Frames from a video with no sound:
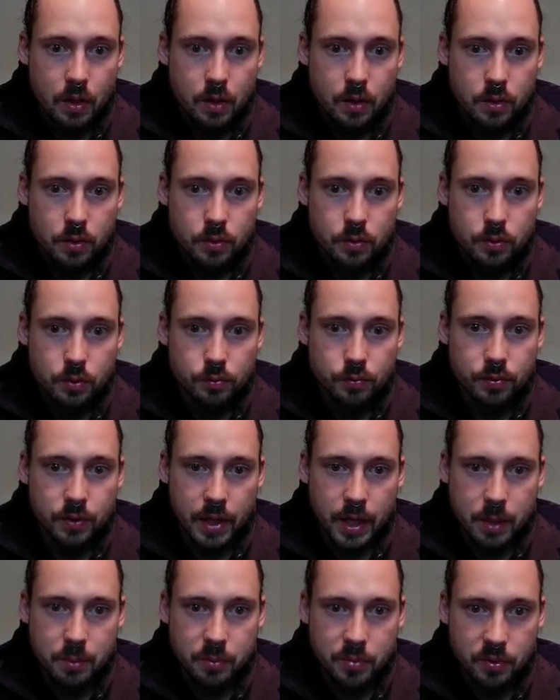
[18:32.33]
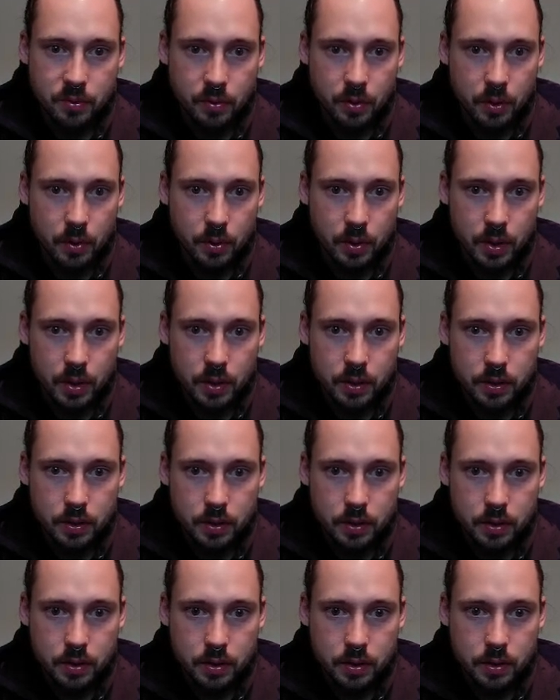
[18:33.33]
Ooh, Flamethrower.
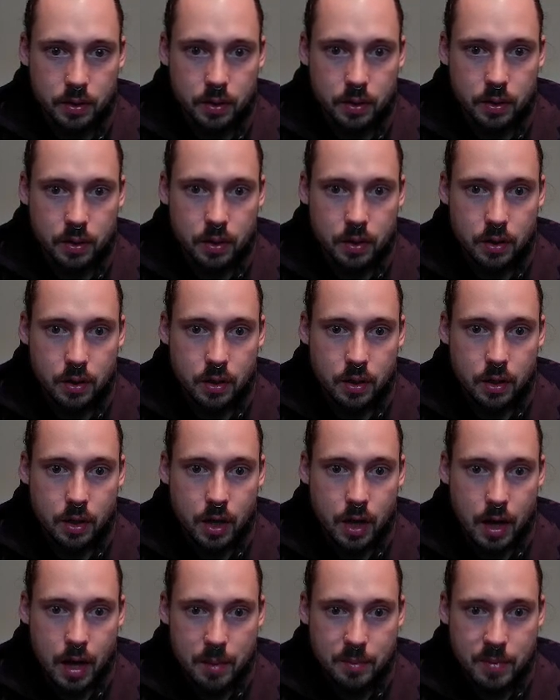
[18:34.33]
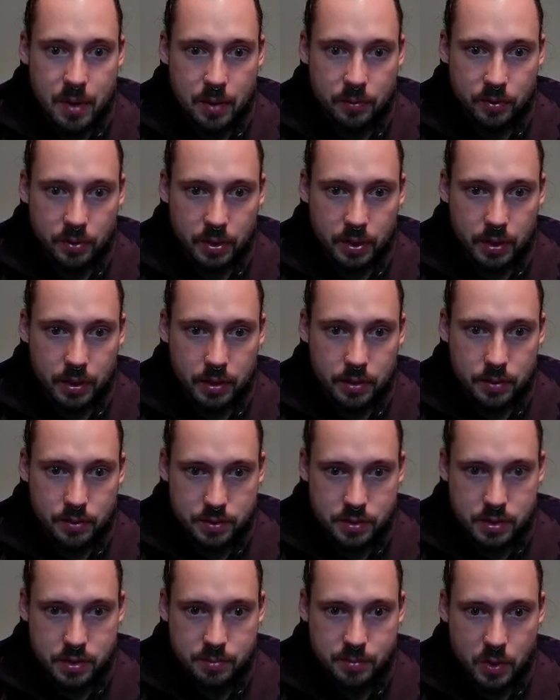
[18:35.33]
I'm never going to
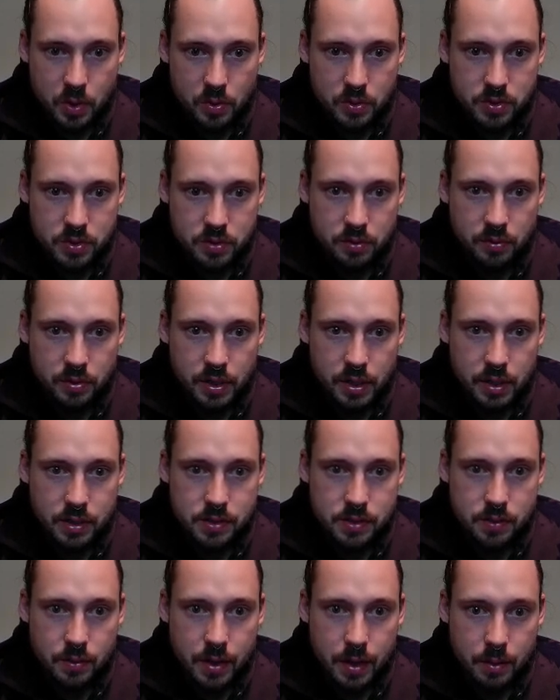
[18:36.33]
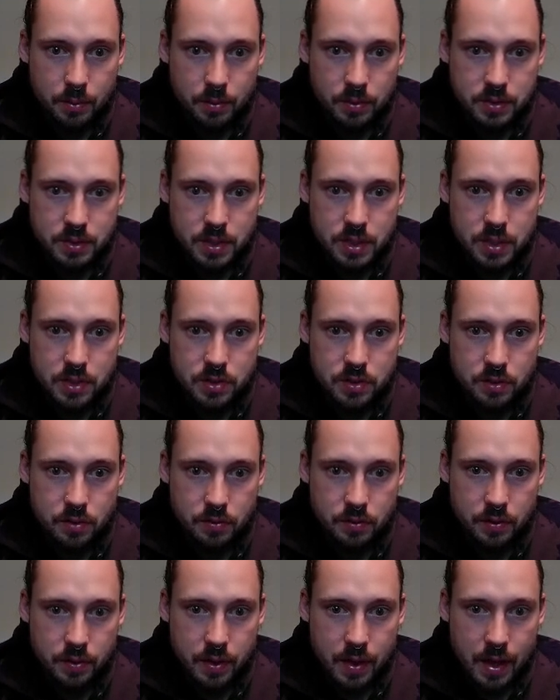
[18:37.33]
use Smokescreen, so I will teach
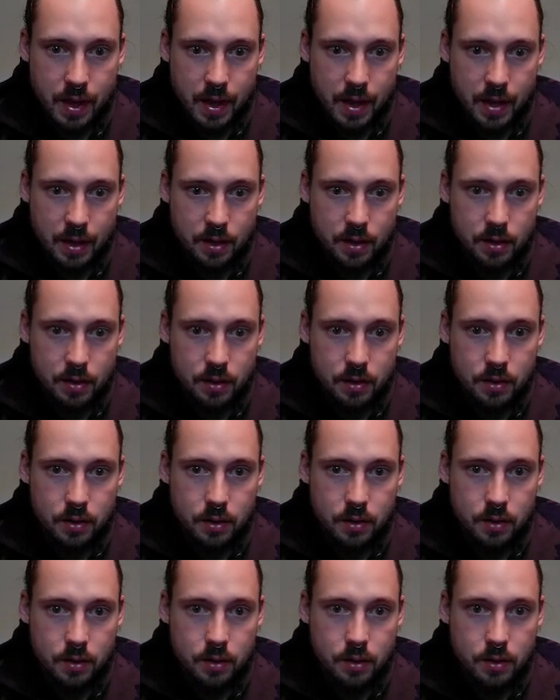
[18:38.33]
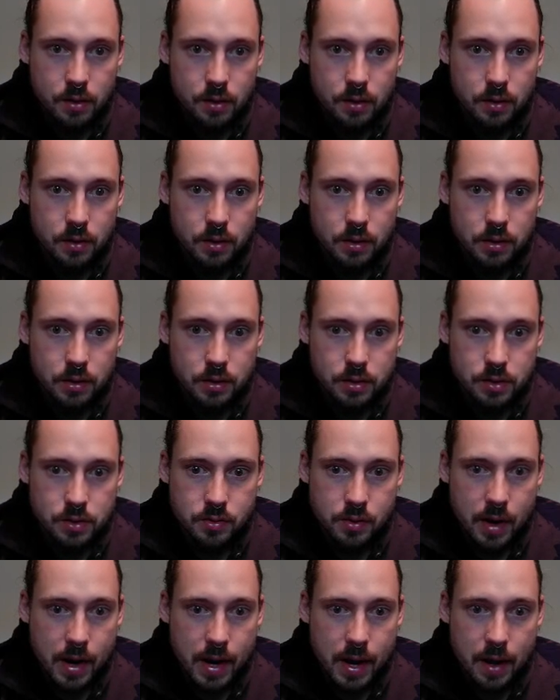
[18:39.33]
over that.
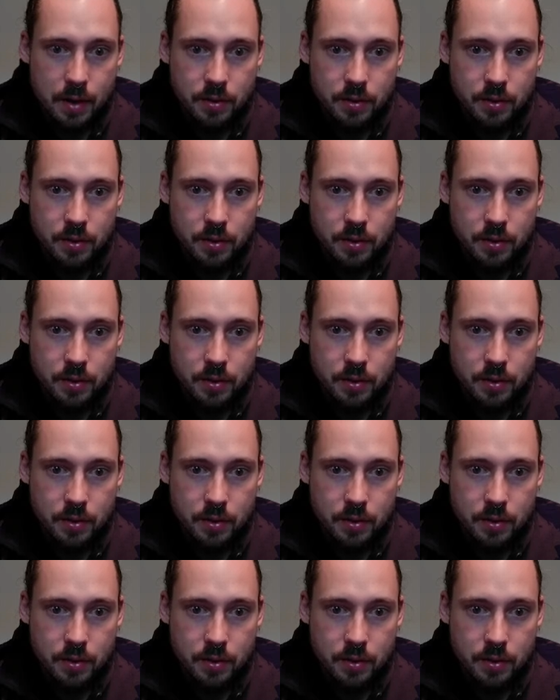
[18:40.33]
Try out the